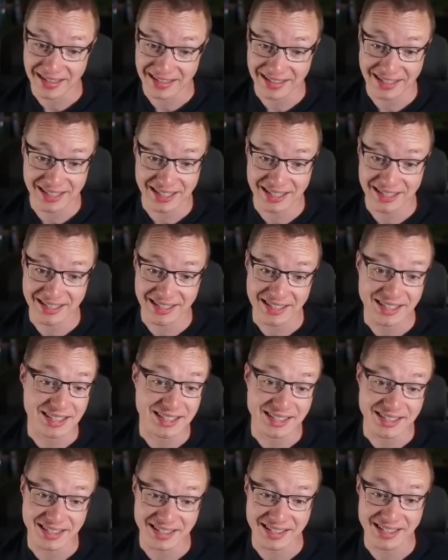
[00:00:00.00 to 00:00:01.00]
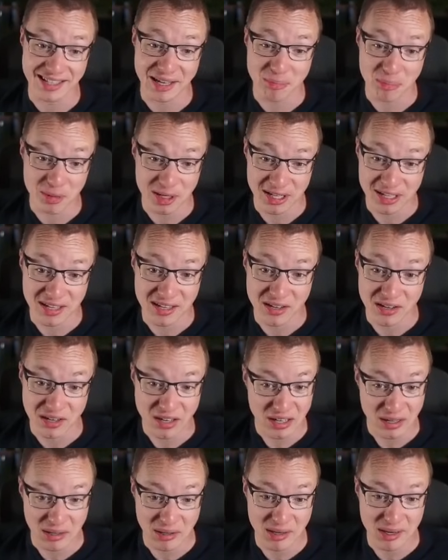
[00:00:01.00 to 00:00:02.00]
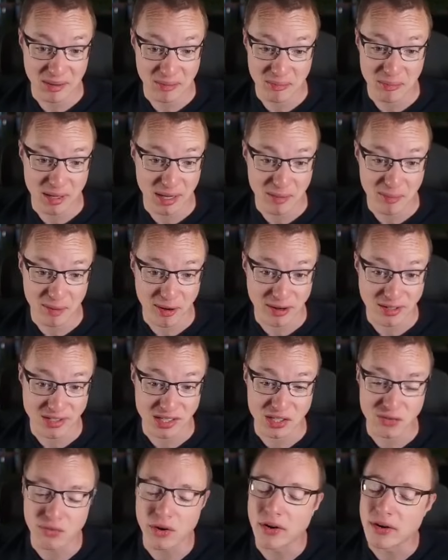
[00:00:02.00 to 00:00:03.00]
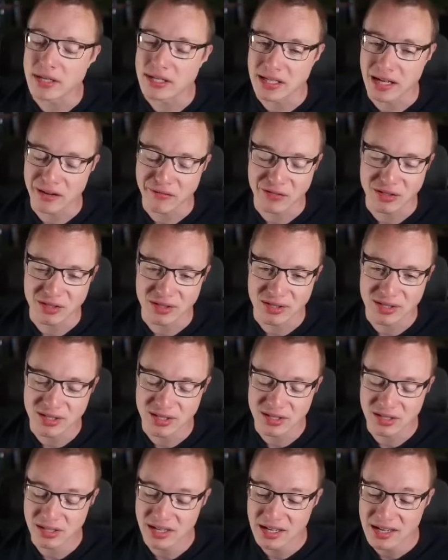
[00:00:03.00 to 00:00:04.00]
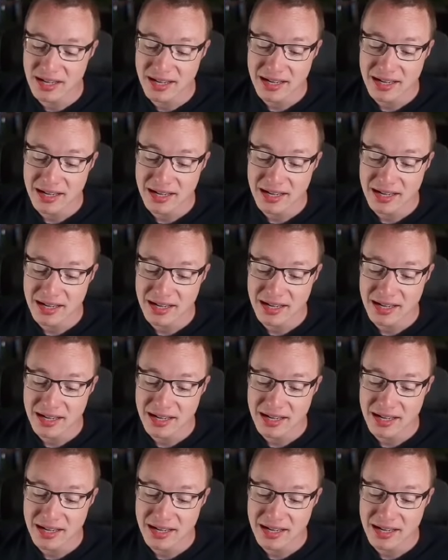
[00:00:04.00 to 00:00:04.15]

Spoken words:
This is assembly in big parts, as far as I've understood.